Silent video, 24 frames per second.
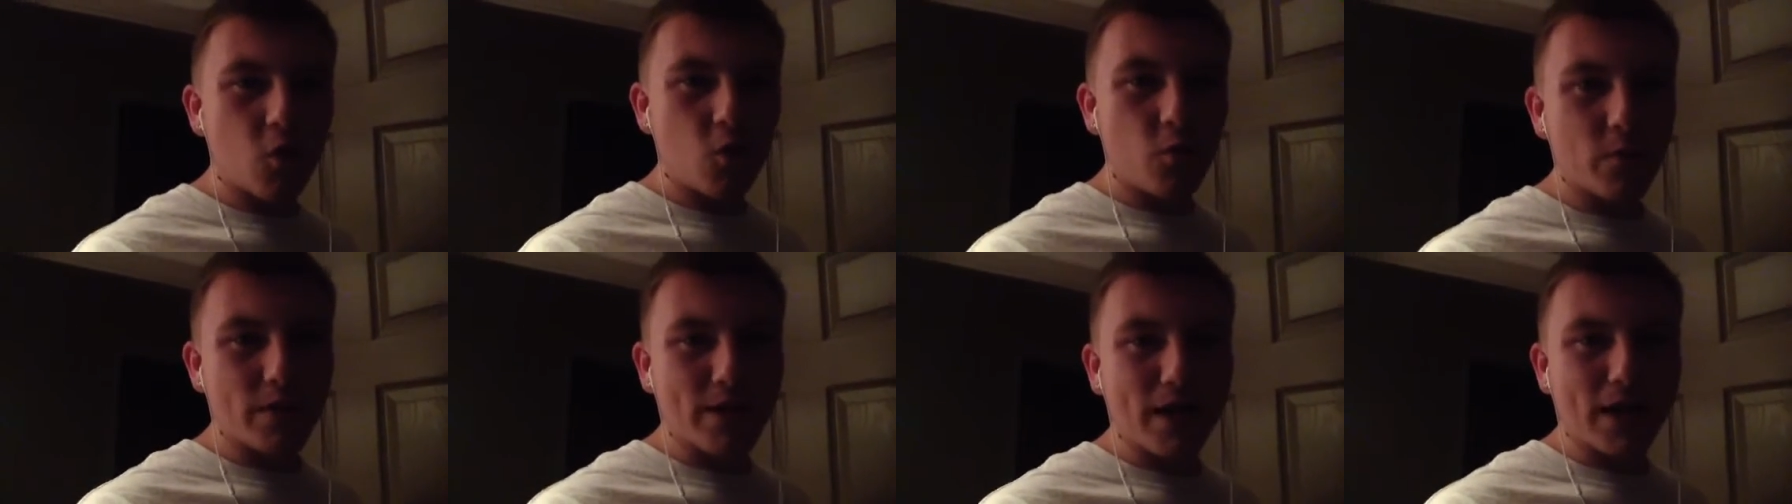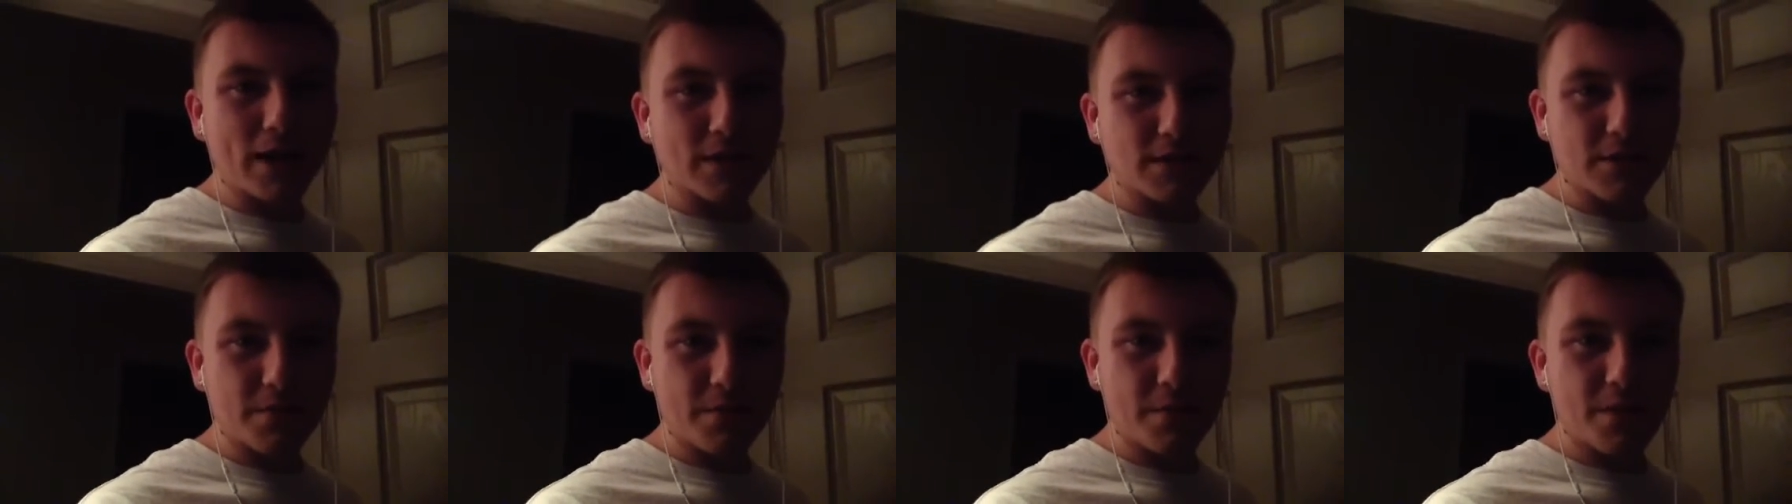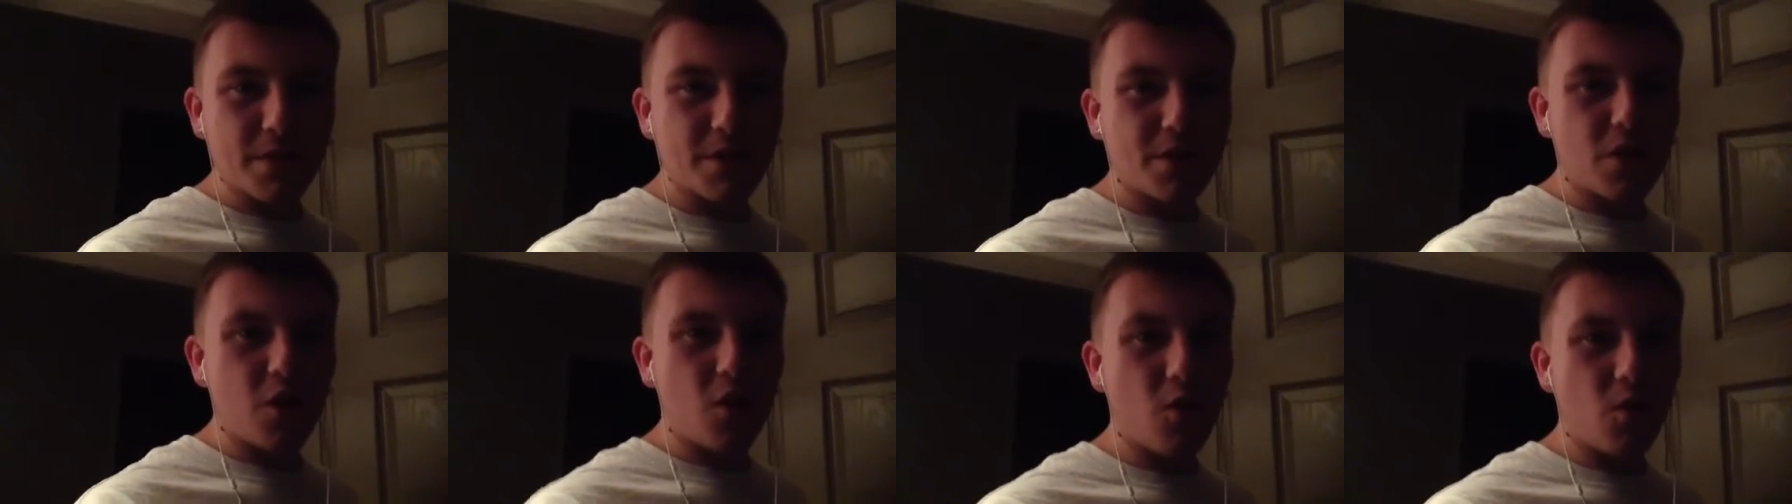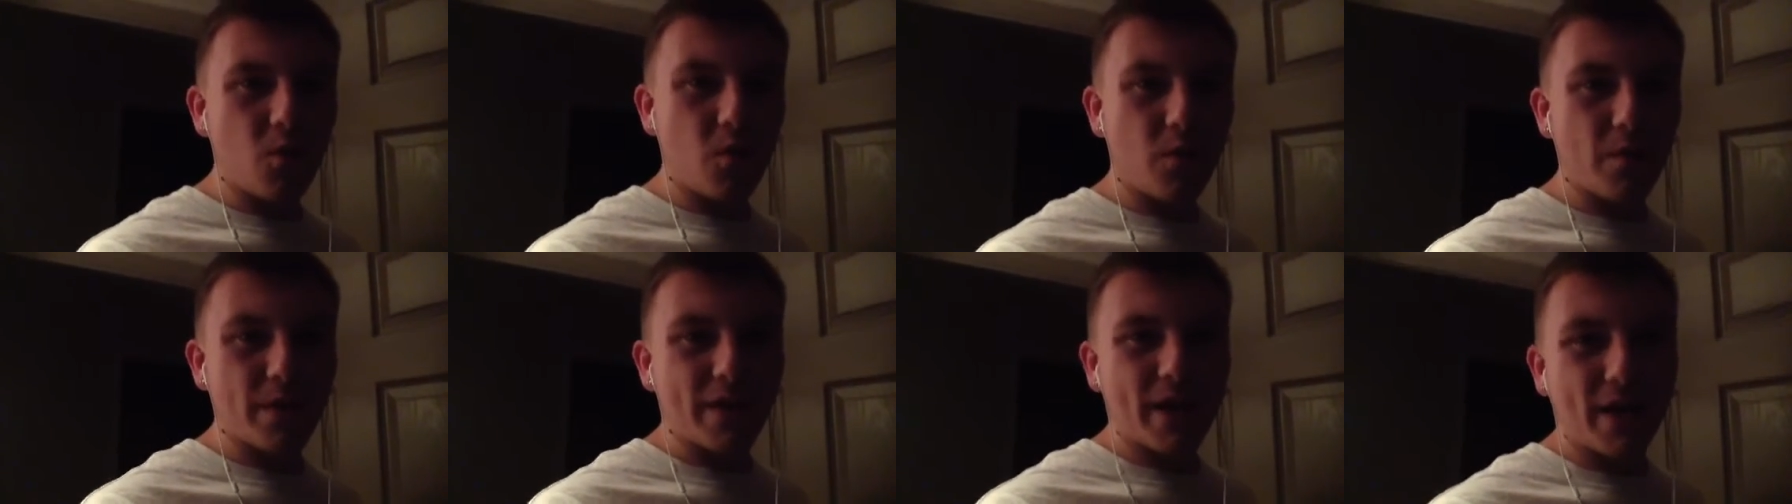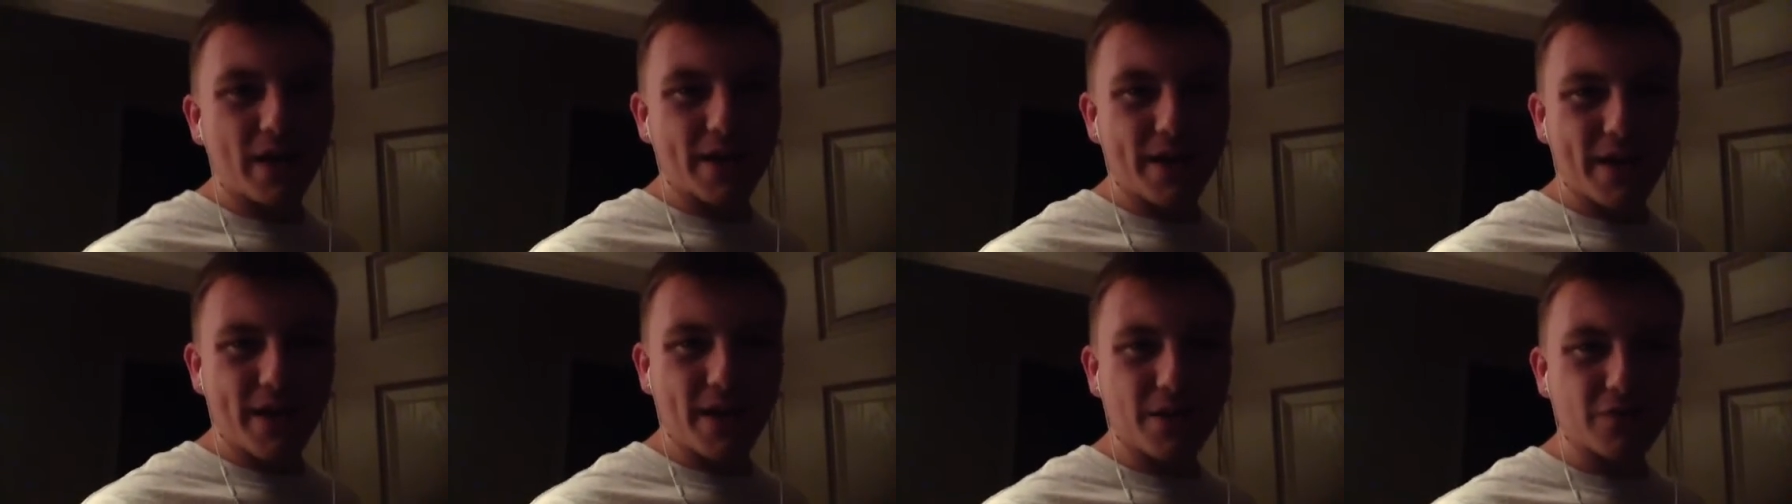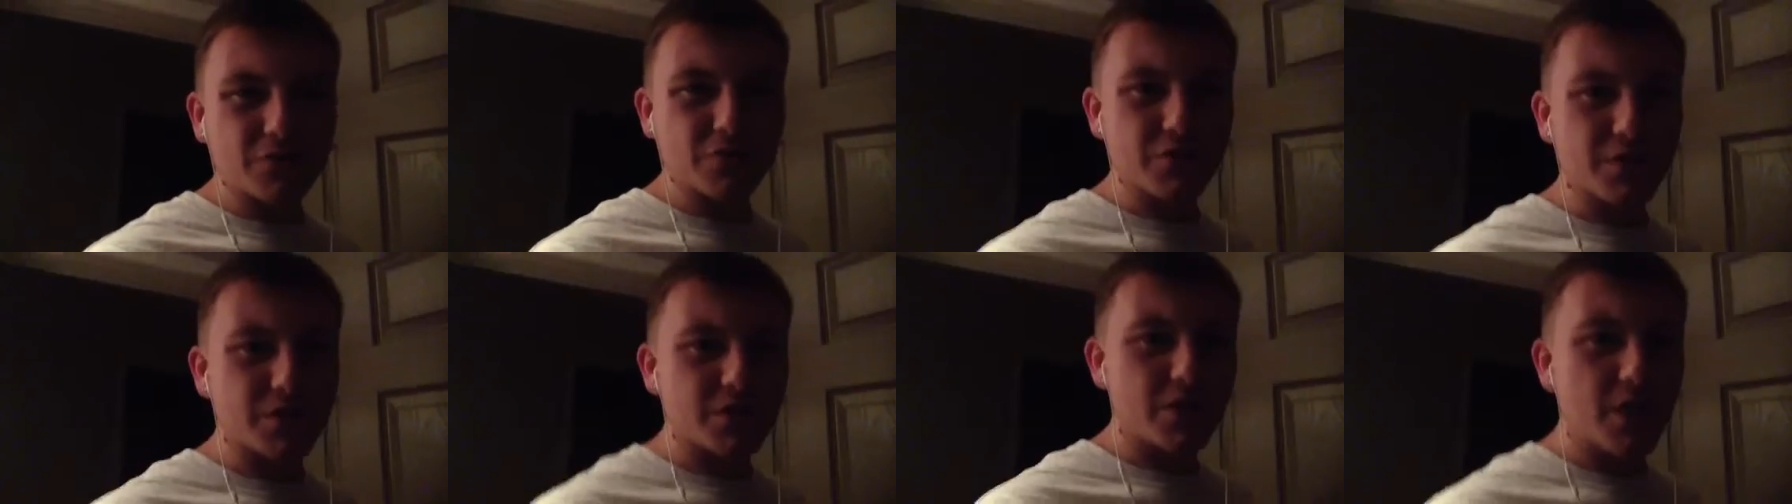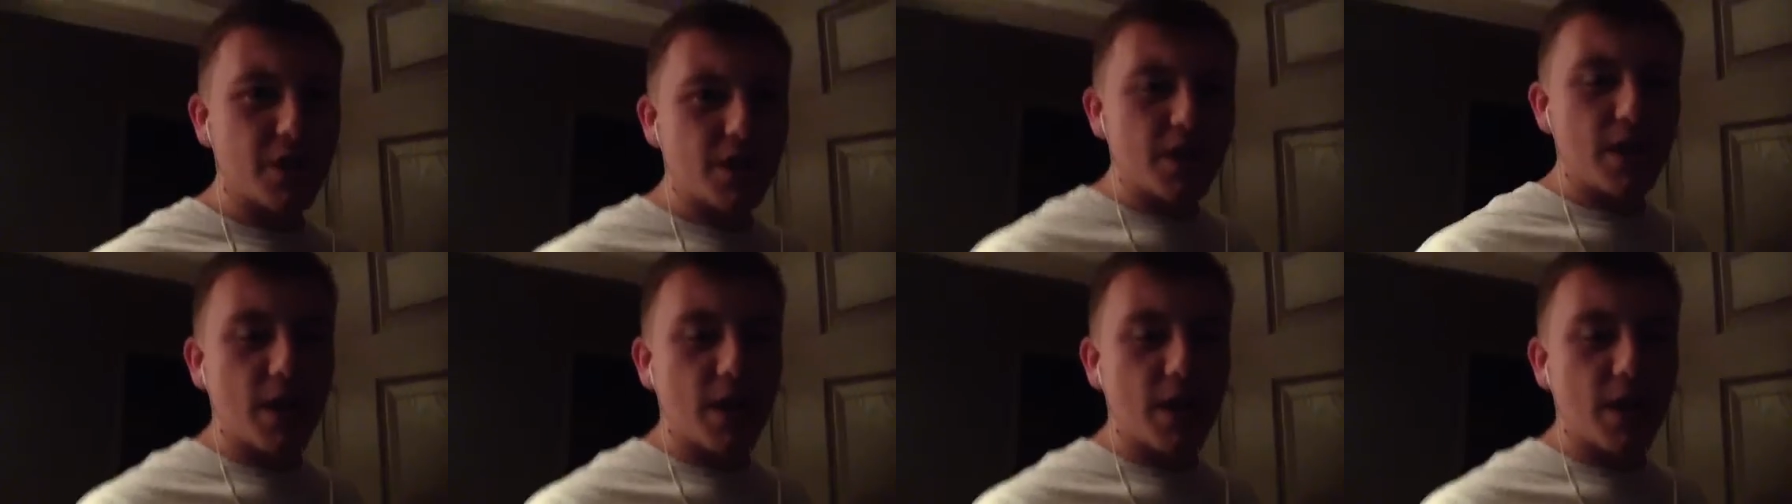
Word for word: We got DeMeco when we got Kendricks.